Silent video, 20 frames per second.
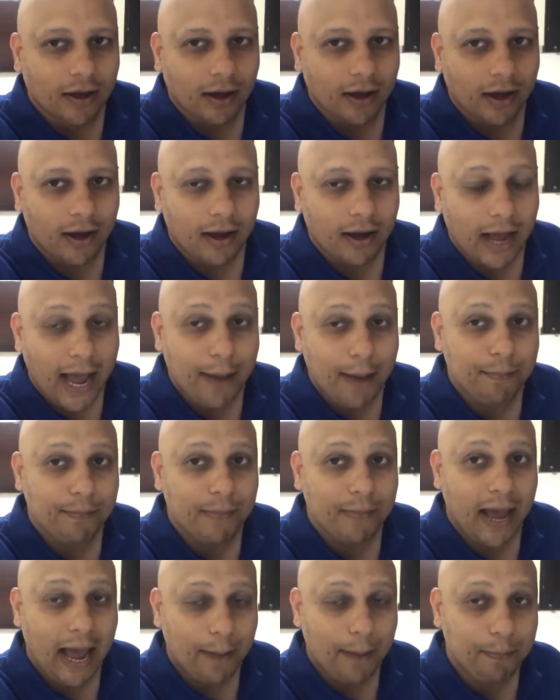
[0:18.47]

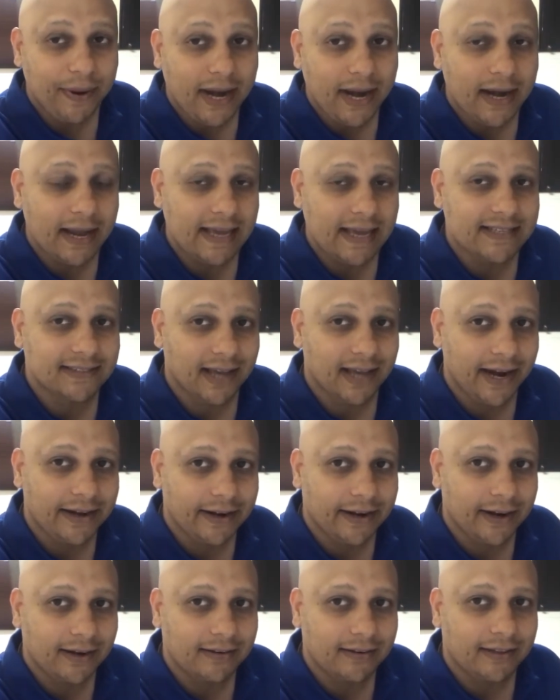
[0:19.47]
I'm happy and
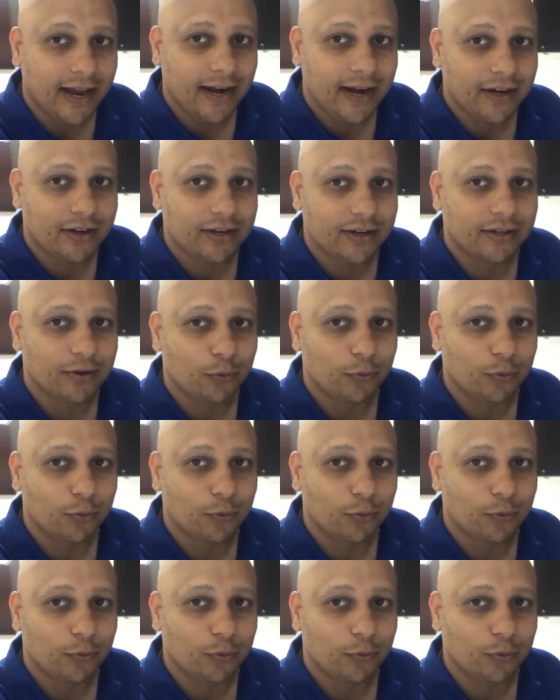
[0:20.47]
excited that